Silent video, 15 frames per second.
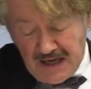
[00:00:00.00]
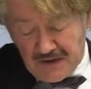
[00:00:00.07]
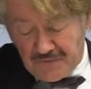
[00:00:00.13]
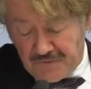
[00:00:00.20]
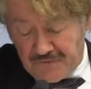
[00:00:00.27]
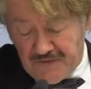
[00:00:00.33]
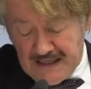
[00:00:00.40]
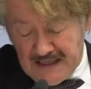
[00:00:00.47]

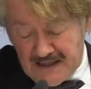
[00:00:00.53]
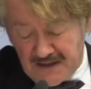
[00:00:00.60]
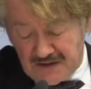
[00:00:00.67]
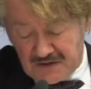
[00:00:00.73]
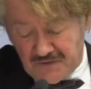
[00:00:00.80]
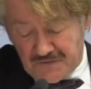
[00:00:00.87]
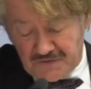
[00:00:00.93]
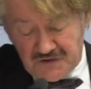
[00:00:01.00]
and
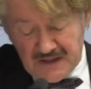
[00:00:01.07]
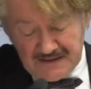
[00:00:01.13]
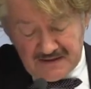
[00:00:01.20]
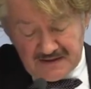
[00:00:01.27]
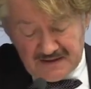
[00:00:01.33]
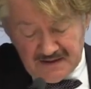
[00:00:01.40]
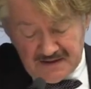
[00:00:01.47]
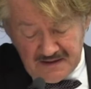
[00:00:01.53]
feelings of
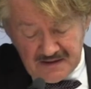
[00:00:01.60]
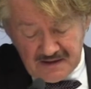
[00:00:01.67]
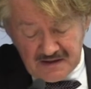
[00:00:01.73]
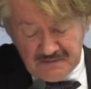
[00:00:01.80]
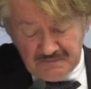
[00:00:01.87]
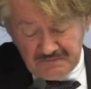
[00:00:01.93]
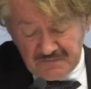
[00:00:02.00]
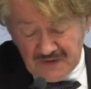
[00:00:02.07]

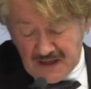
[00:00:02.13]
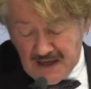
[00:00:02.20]
justice